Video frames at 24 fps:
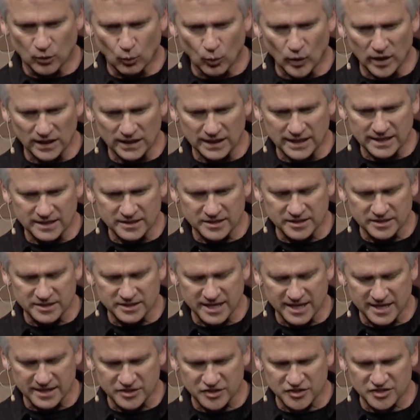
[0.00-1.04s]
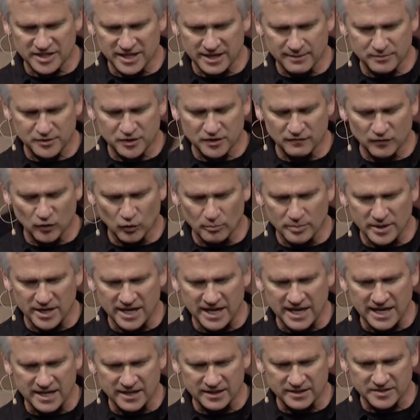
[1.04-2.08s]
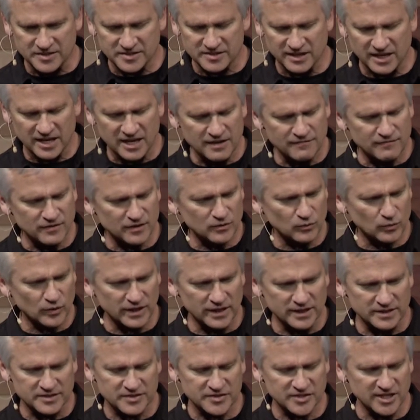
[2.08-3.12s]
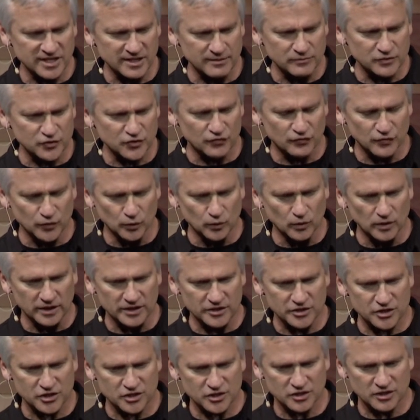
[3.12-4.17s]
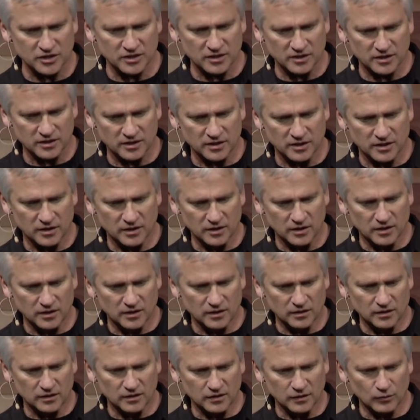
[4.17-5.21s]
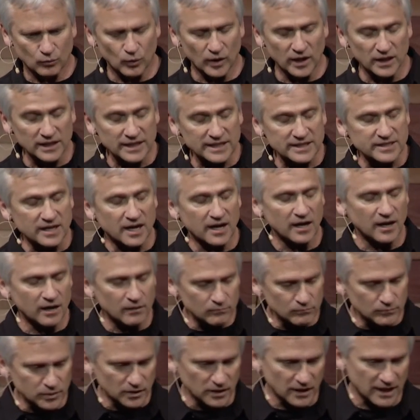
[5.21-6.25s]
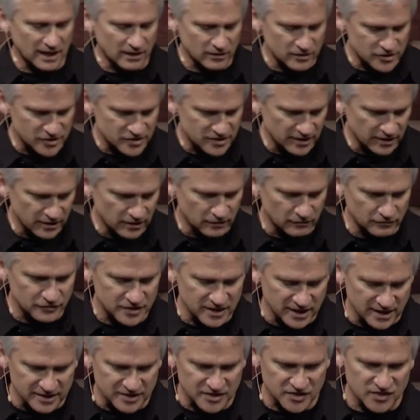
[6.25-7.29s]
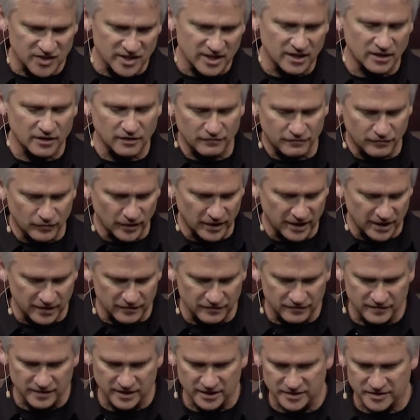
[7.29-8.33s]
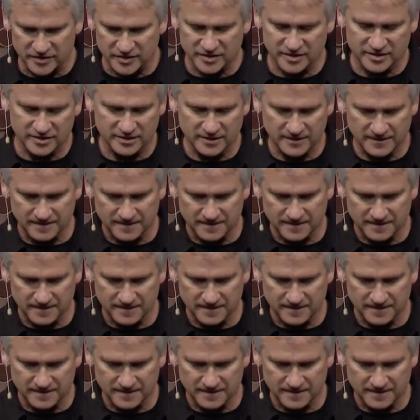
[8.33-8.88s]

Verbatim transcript: willing to take steps of obedience even when it seems foolish willing to humble ourselves and seek forgiveness.